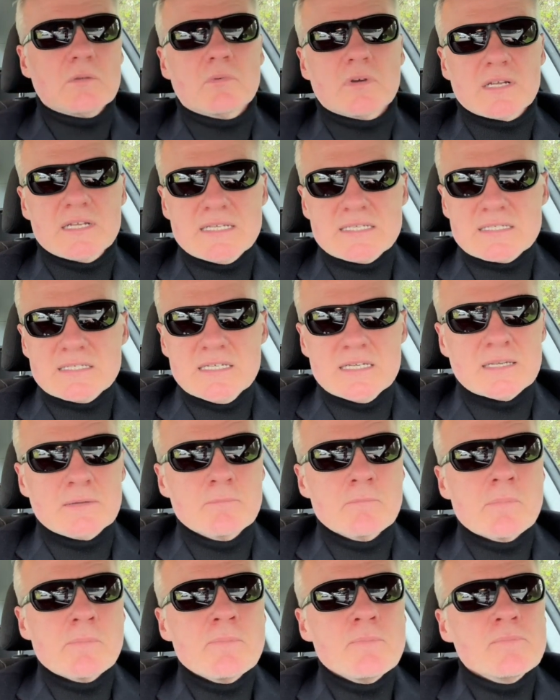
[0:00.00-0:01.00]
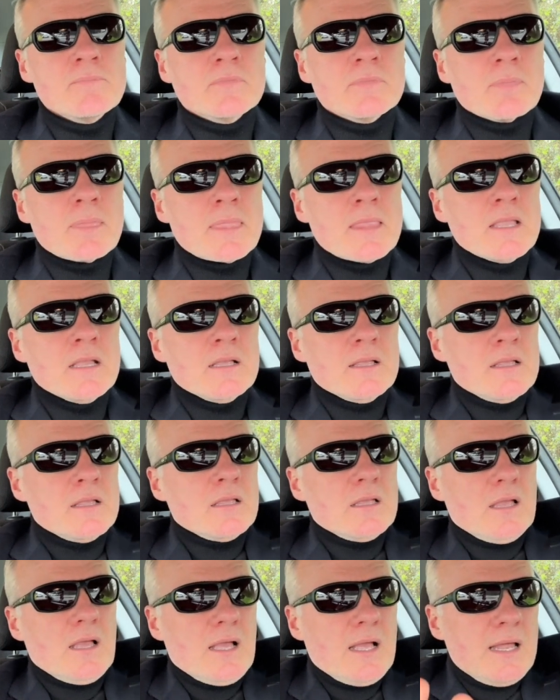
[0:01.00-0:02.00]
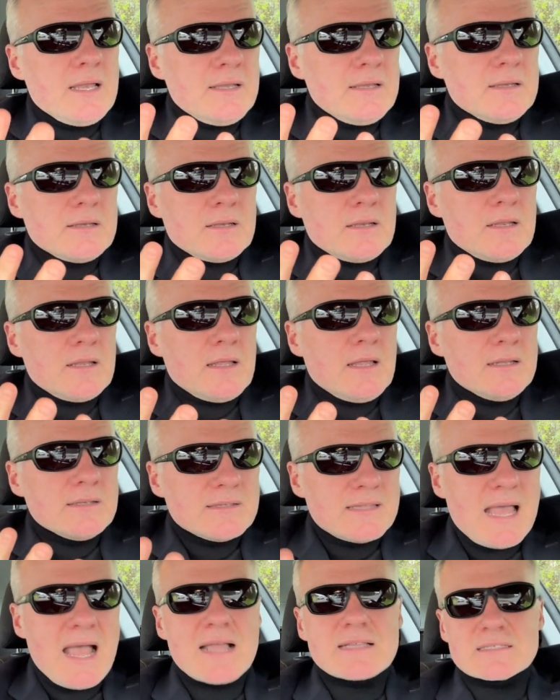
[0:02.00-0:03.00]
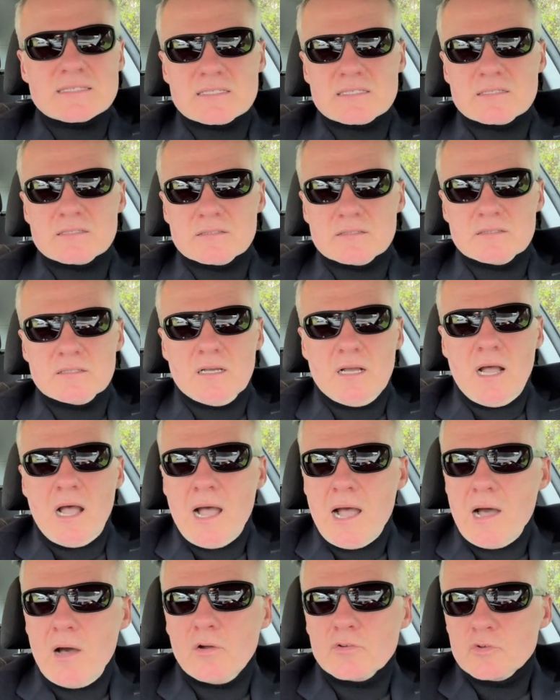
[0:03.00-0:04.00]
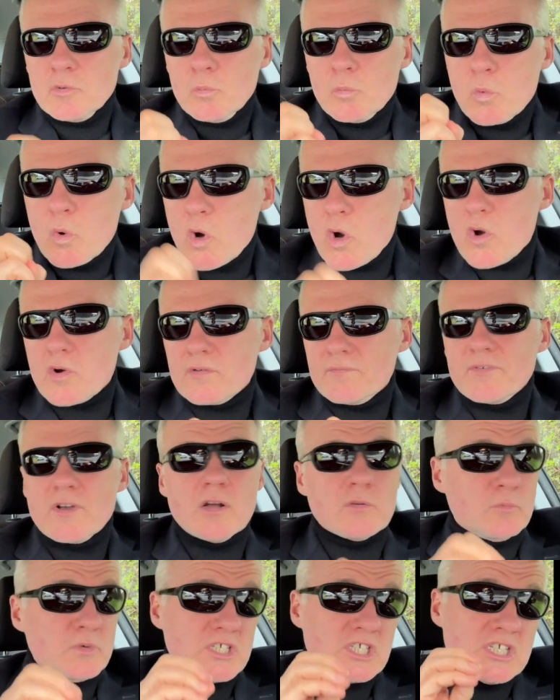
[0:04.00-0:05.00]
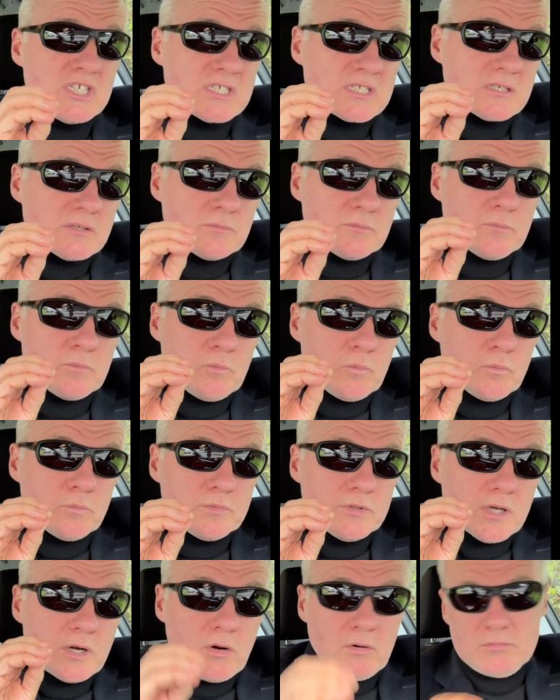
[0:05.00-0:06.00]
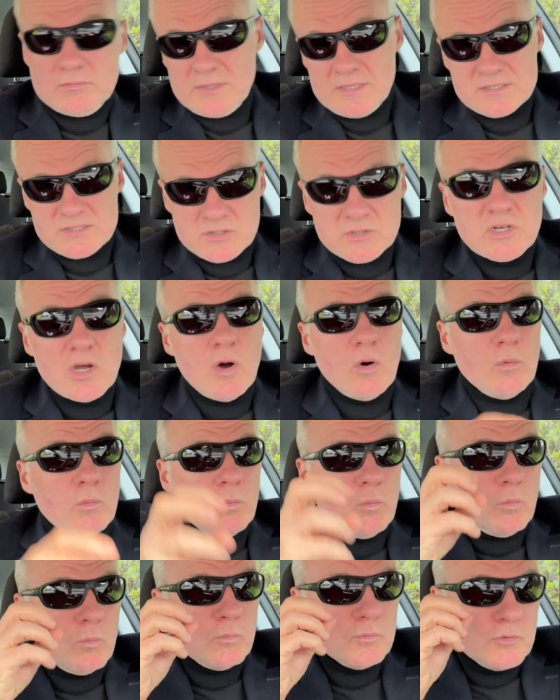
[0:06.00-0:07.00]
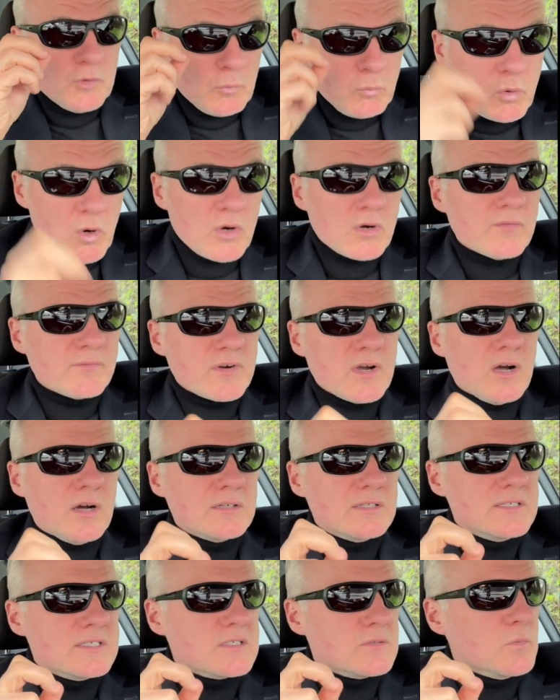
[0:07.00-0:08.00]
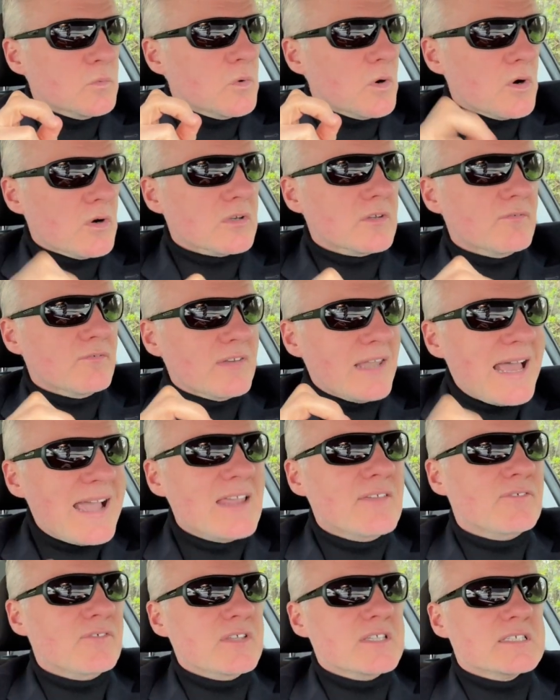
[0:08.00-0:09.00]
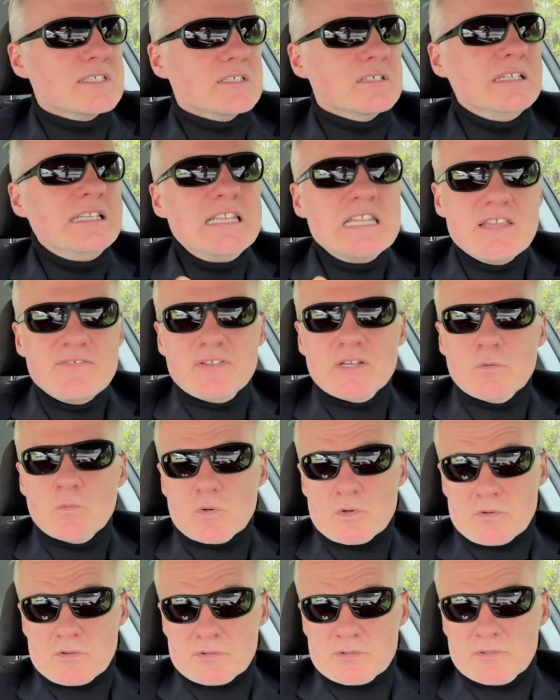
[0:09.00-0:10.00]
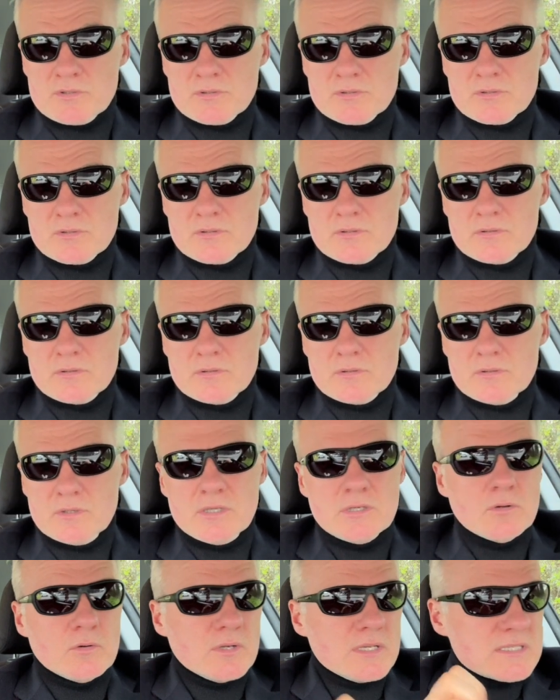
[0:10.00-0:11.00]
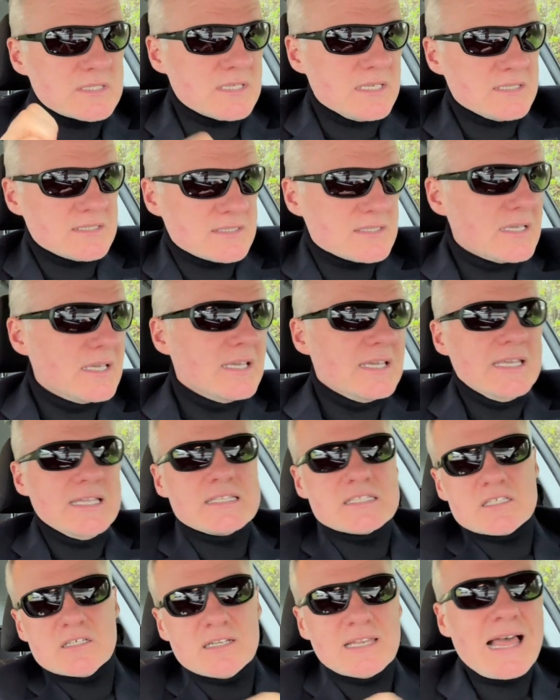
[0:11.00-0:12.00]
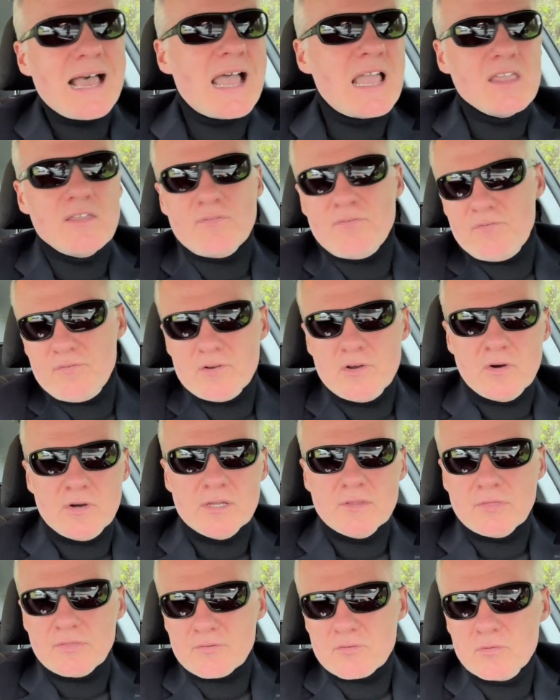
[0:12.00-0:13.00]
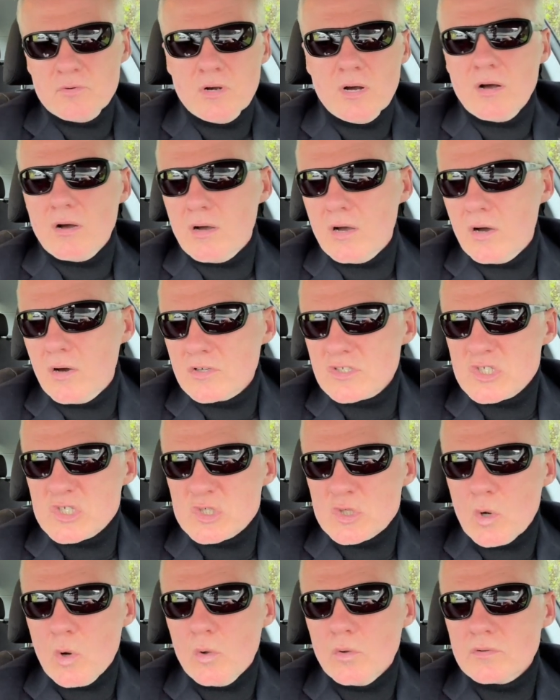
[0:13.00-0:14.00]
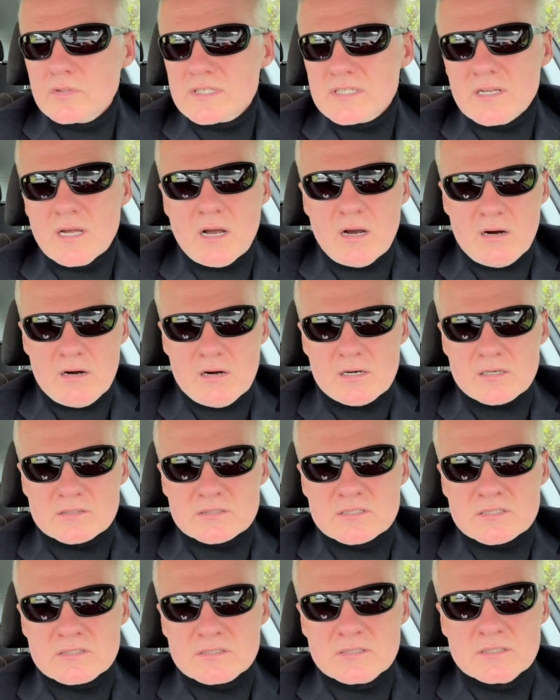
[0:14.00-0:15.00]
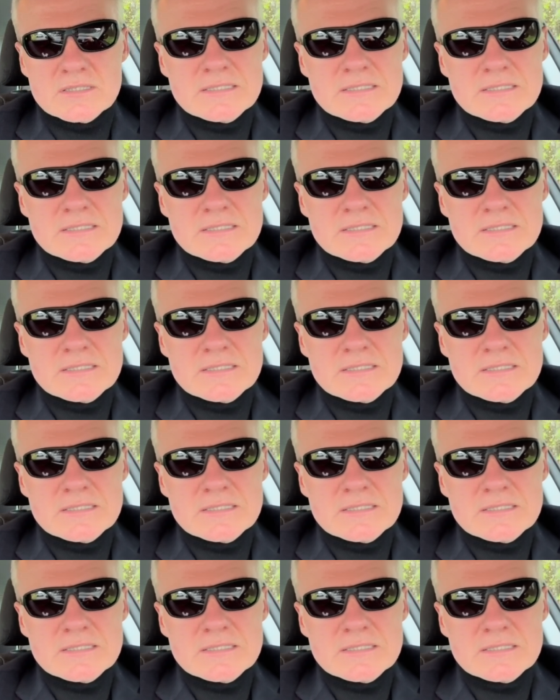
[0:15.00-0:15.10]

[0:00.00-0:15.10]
we're listening. And and that's how the Word of God, which is, you know, as you know, the Word of God is a word of life. It's a living word. You know, it's it's it's a life going through our, our souls and our hearts.